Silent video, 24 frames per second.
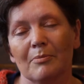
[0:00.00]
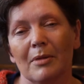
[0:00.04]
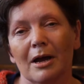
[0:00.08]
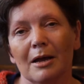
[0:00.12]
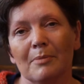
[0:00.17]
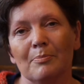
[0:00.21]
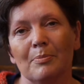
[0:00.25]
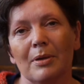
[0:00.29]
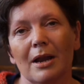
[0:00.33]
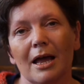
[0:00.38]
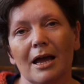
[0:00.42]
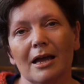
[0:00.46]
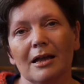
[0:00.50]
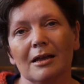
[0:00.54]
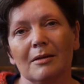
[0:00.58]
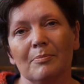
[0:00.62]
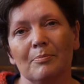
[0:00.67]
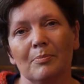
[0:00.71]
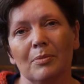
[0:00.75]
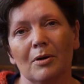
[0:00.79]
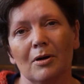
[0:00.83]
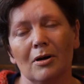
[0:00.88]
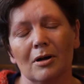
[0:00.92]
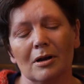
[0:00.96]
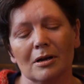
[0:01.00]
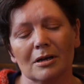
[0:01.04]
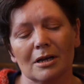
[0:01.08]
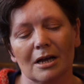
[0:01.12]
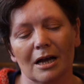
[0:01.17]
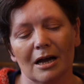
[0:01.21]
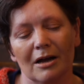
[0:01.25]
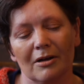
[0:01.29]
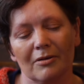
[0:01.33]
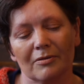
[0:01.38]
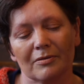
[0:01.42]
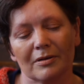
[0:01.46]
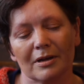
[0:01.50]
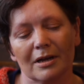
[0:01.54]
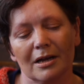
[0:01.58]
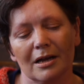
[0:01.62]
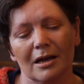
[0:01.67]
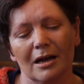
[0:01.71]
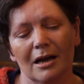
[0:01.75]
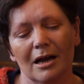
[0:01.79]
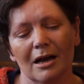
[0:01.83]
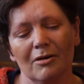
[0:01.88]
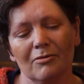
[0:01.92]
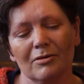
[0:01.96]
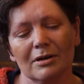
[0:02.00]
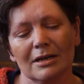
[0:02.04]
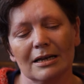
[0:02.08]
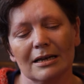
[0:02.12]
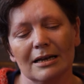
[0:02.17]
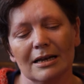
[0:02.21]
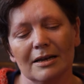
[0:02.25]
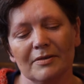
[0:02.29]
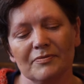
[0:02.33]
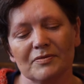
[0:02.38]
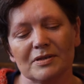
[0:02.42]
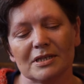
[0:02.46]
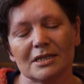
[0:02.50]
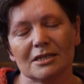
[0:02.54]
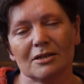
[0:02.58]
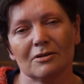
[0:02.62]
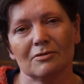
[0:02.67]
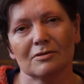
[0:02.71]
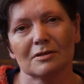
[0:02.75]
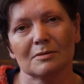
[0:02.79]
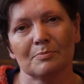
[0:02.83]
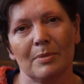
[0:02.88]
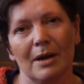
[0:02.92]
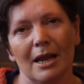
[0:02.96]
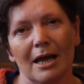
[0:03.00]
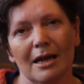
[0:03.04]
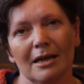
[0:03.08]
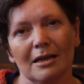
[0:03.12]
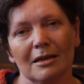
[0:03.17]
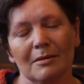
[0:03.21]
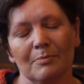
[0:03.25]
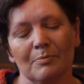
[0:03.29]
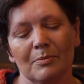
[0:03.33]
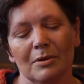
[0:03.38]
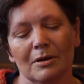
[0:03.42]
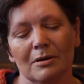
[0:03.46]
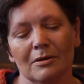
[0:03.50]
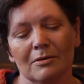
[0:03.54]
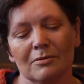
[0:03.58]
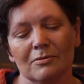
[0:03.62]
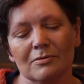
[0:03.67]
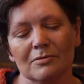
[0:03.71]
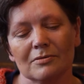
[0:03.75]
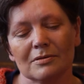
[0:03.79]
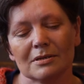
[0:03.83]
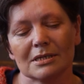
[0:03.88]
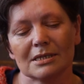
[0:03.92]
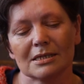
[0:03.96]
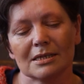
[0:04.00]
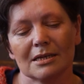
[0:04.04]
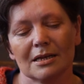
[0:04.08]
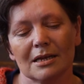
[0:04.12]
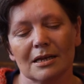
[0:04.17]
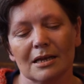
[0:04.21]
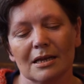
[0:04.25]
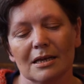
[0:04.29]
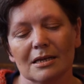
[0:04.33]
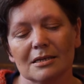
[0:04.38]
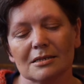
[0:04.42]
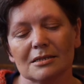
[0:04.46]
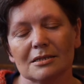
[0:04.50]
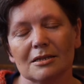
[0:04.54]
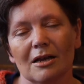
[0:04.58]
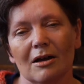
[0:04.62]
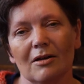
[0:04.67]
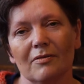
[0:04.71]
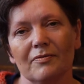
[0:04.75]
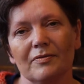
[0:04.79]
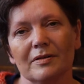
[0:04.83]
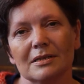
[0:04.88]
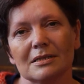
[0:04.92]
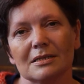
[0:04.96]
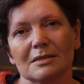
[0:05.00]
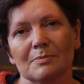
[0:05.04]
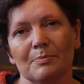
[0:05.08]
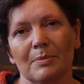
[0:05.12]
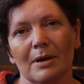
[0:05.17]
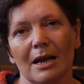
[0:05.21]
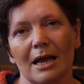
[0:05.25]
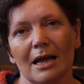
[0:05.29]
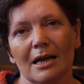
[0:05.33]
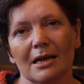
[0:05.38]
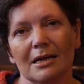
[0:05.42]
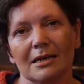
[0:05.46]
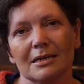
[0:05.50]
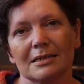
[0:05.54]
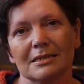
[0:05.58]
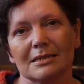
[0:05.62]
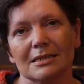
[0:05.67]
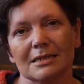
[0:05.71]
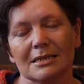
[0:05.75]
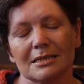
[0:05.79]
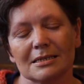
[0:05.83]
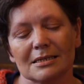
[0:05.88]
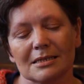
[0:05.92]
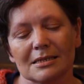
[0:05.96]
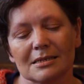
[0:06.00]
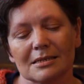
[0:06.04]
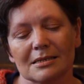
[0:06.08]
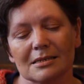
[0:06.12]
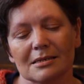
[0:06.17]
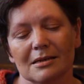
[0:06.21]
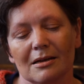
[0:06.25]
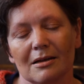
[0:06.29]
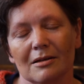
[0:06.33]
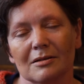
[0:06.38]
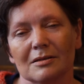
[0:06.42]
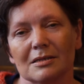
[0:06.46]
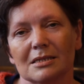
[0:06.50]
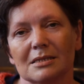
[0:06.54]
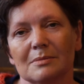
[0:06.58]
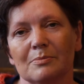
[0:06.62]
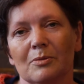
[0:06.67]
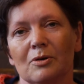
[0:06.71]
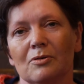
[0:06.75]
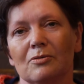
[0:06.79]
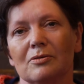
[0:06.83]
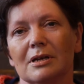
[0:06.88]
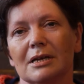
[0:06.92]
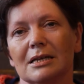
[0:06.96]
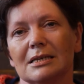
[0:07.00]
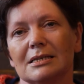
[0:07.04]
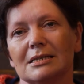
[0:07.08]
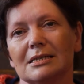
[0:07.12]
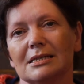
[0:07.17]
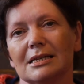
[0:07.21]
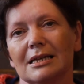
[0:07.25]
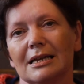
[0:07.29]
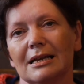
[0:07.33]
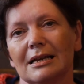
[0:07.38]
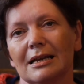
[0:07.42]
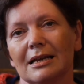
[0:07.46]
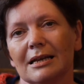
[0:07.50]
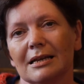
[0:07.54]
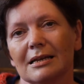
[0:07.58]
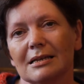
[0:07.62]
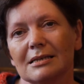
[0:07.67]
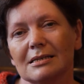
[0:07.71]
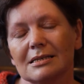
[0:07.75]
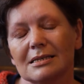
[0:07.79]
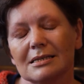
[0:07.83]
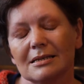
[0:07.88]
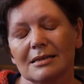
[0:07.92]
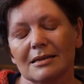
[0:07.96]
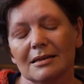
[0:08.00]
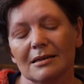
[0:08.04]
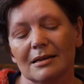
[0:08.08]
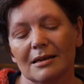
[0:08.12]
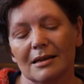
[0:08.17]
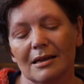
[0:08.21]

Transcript: My black ball gown, how it lifts those black balloons, softens black discs on smoky ceilings.